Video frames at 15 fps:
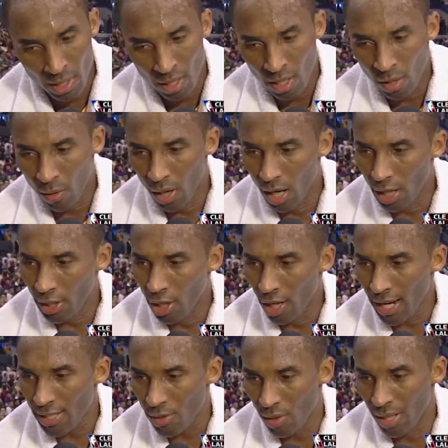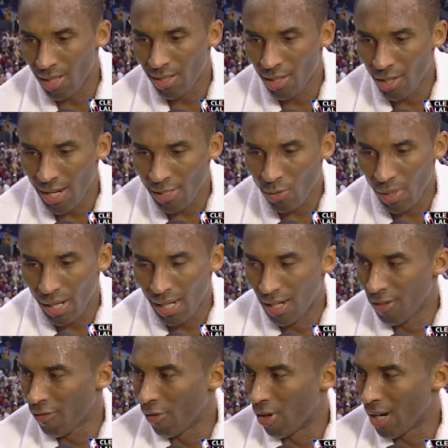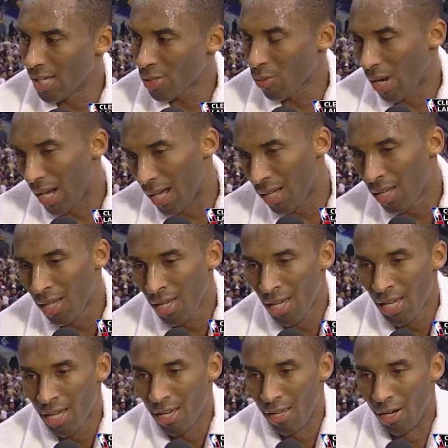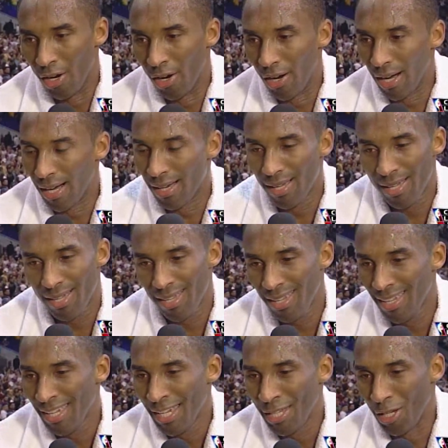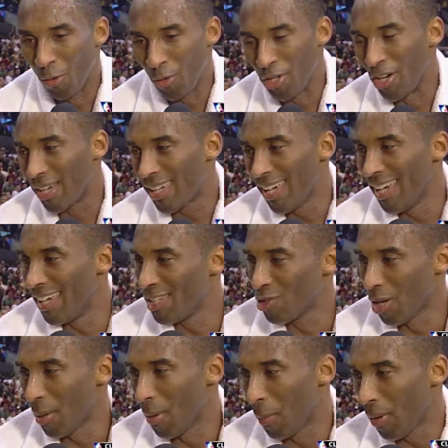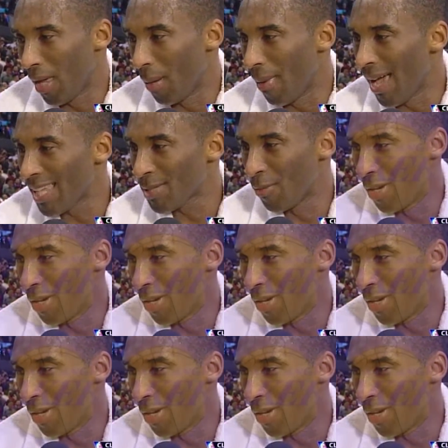Well, you know, that's what you know, that's what I live for. That's why, you know, uh, you know when you're a kid dreaming playing basketball in